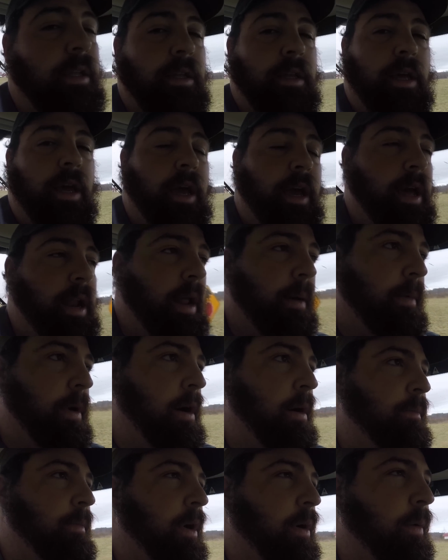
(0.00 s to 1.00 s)
and I'm
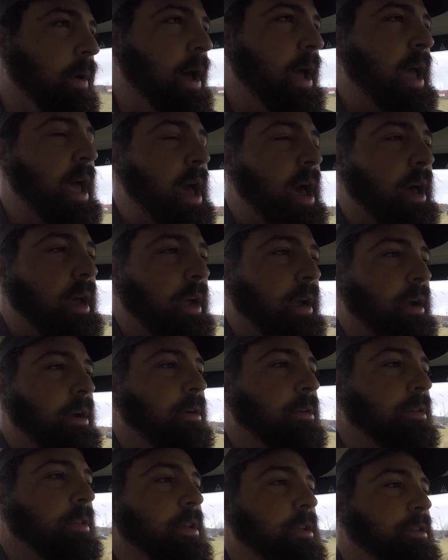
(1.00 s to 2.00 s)
on my way out here
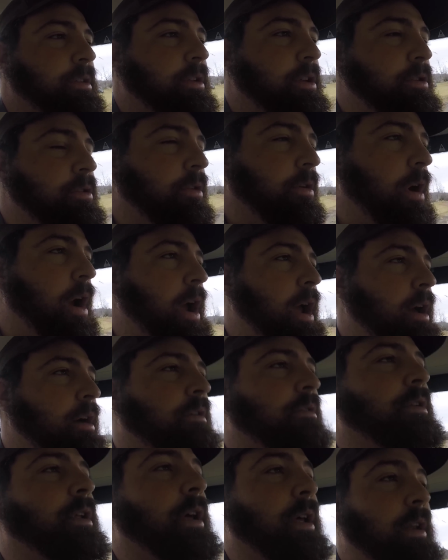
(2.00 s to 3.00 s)
to this new
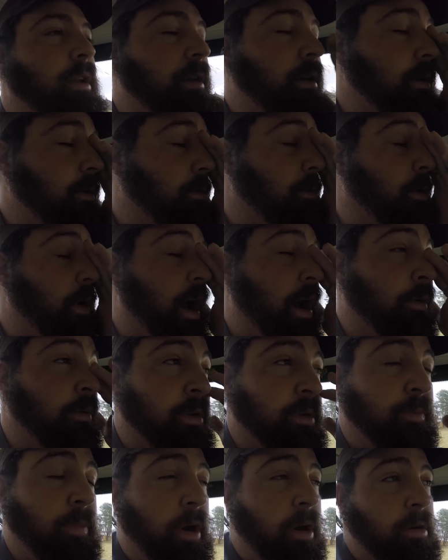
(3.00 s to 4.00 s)
ground that where I was
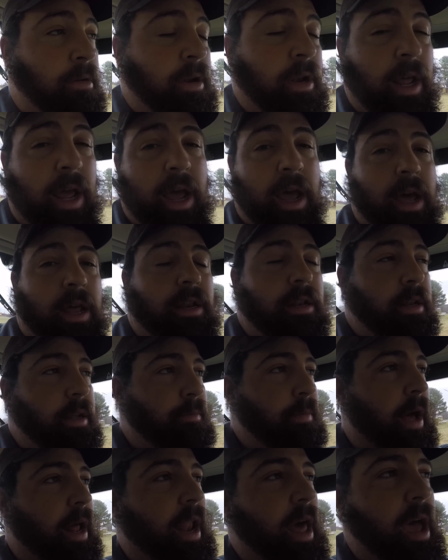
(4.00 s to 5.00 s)
burning at in
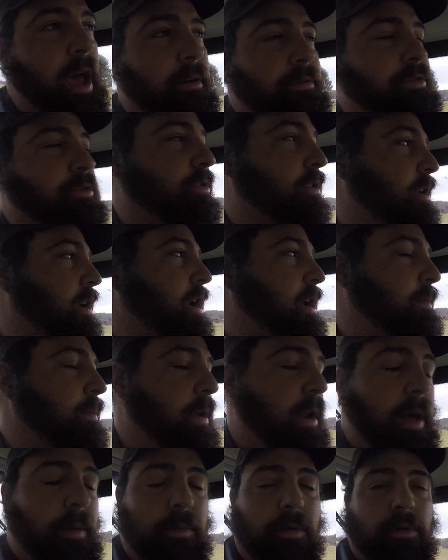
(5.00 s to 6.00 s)
my live stream,
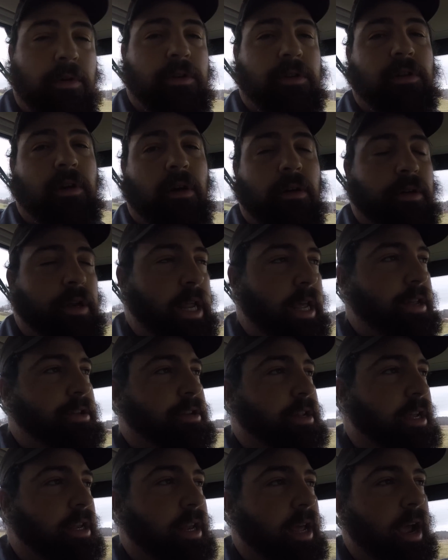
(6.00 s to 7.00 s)
and I'm going to start
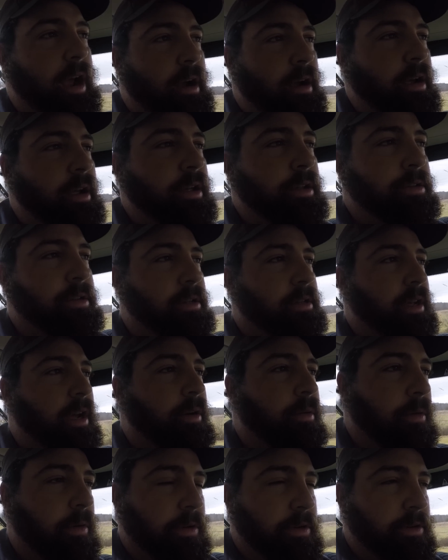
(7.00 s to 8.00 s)
disking the areas that there
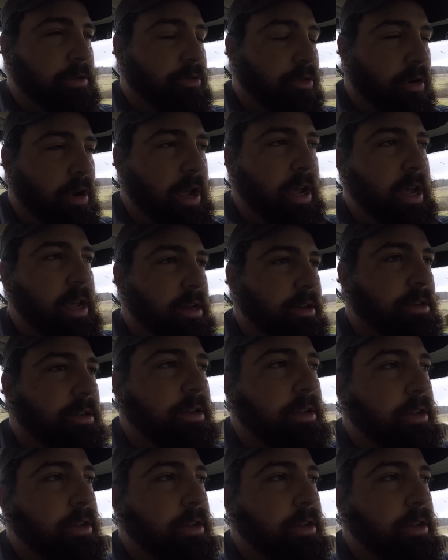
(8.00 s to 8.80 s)
was trees,